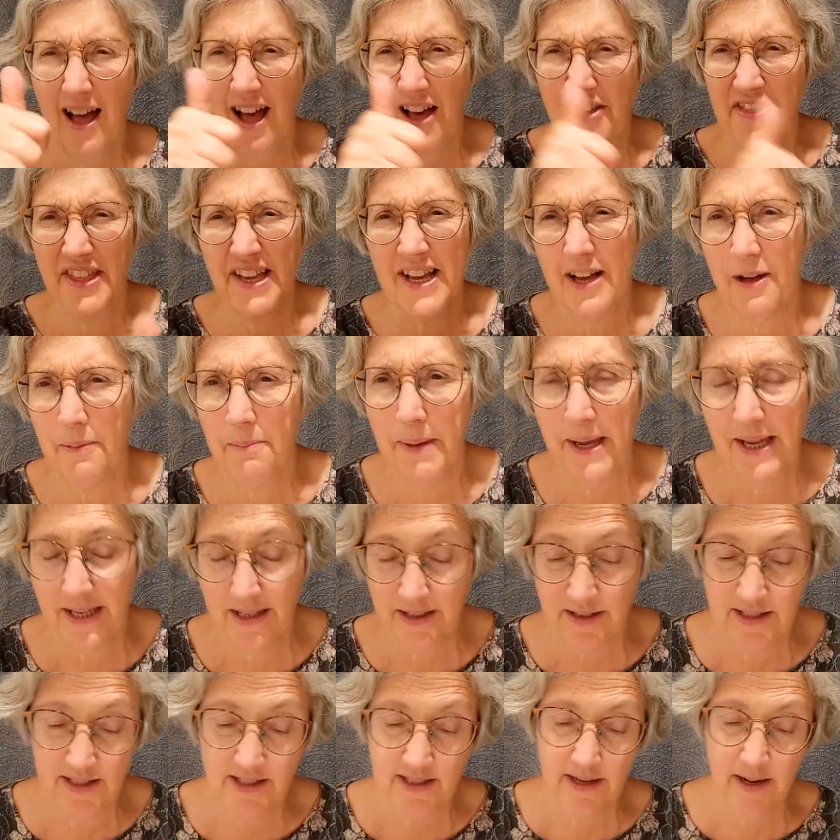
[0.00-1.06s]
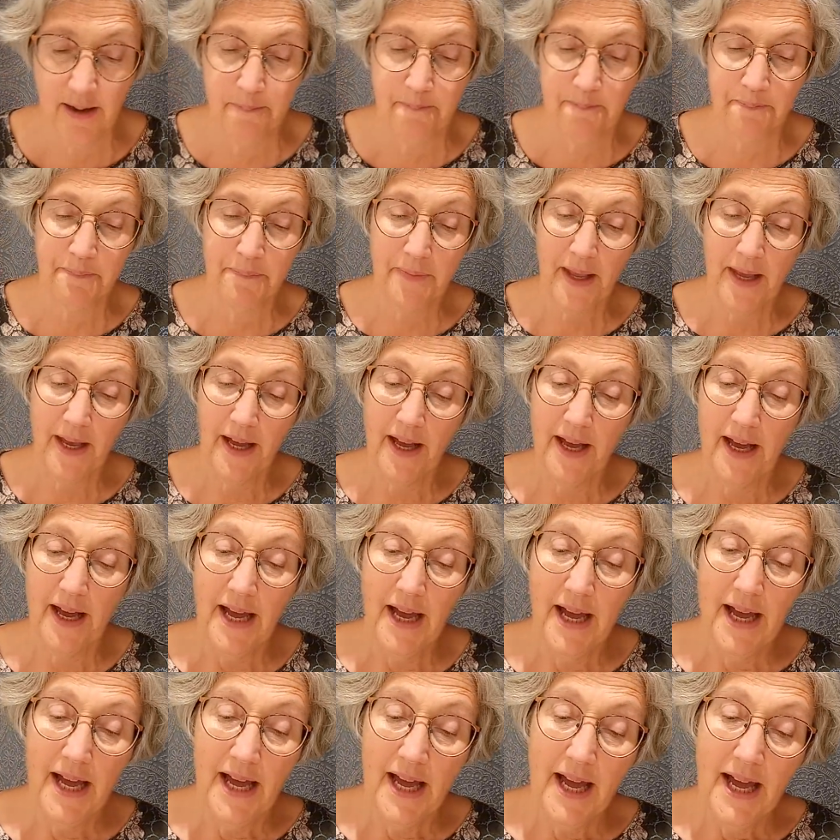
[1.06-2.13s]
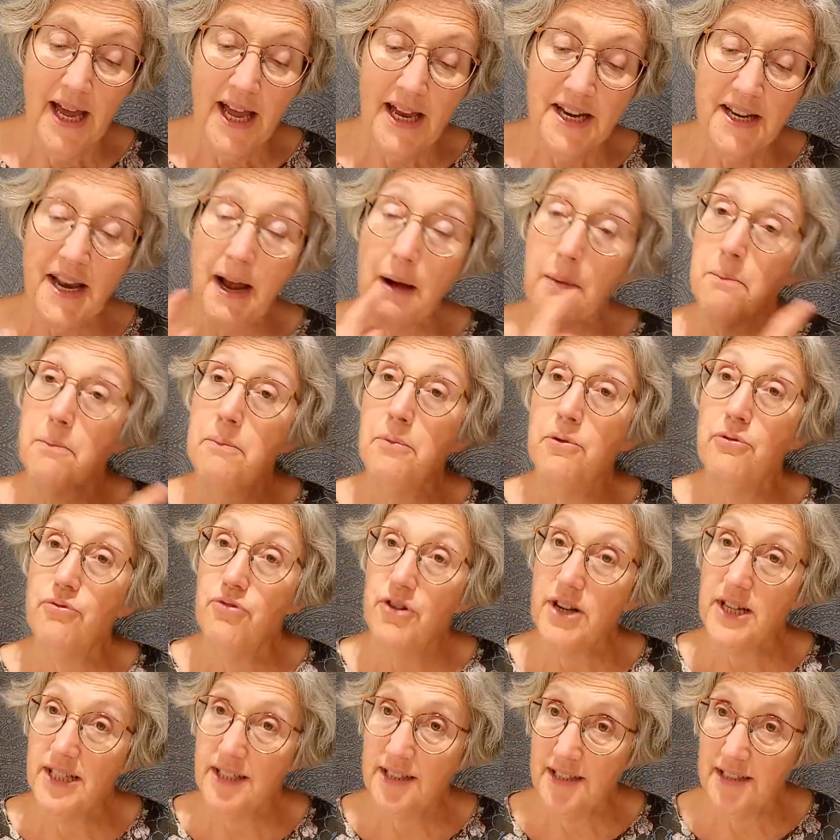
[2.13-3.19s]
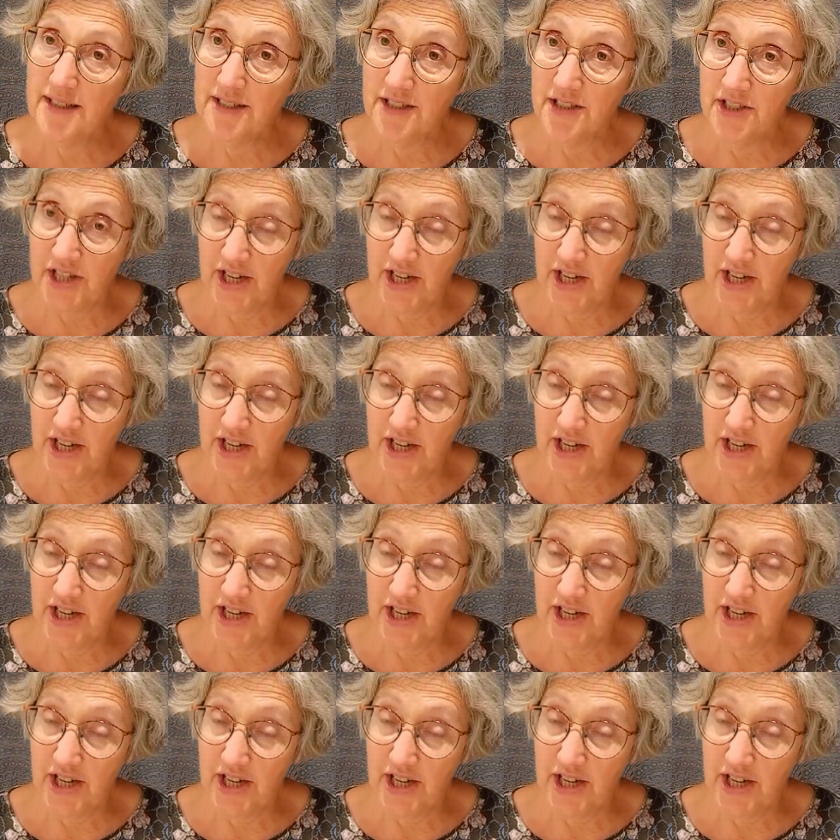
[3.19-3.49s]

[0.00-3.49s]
I think I'll make it this time. Now, Marissa's